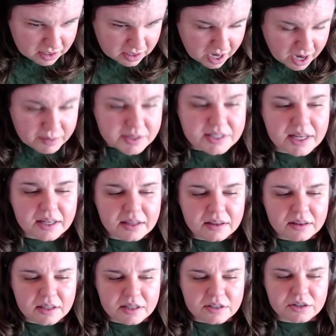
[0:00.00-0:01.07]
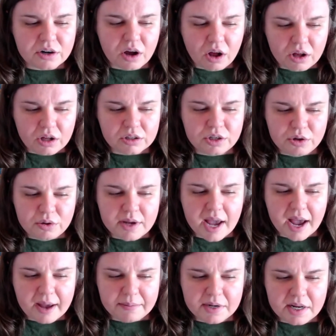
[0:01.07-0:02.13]
I would say these are all new
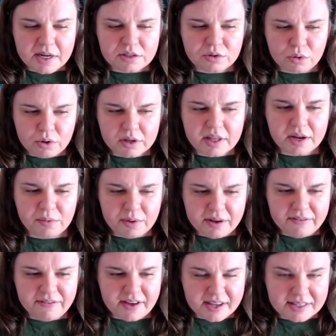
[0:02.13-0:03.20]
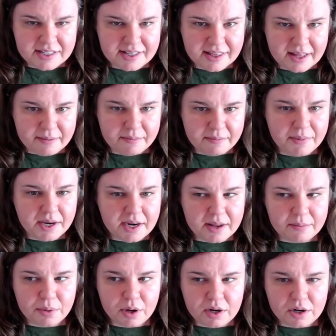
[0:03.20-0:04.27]
cabinets or they refaced them, meaning
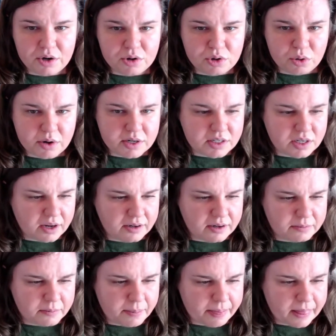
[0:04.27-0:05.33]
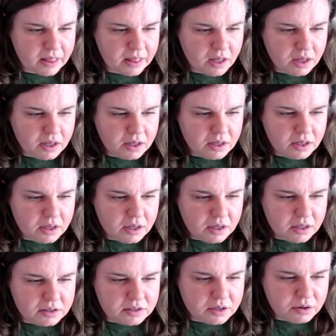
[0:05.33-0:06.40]
put new doors on.
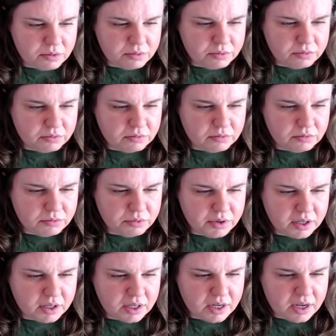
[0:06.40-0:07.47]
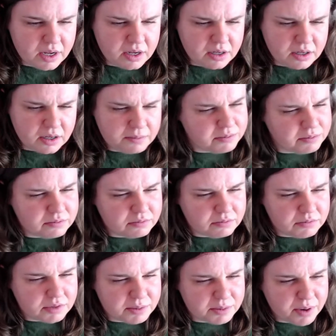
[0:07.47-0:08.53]
So really, I'm
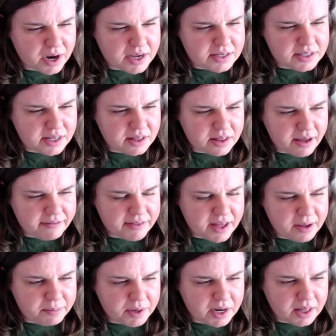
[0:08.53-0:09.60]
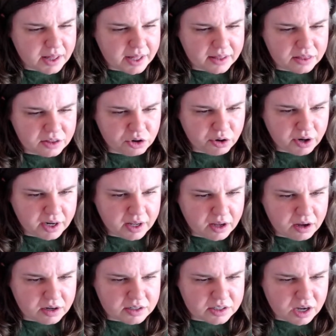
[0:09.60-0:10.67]
surprised they left that, but I like the granite
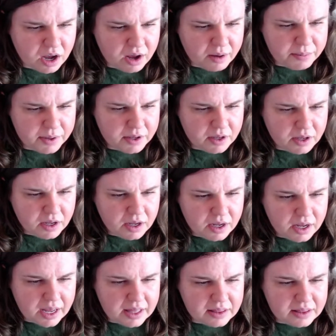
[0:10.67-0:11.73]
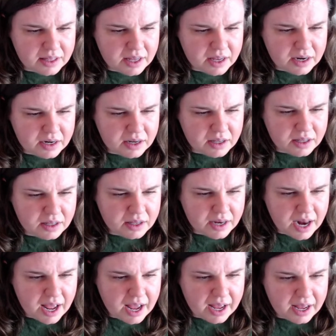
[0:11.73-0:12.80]
on top. And then it
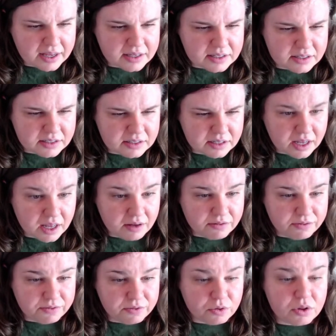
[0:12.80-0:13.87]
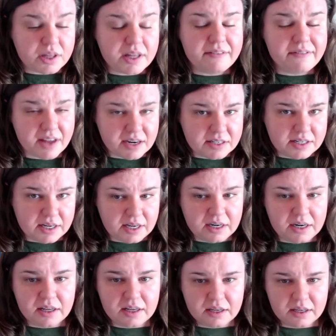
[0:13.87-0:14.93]
has a fully
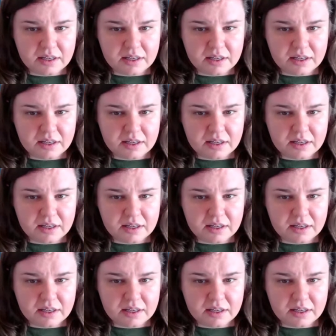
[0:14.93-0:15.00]
vented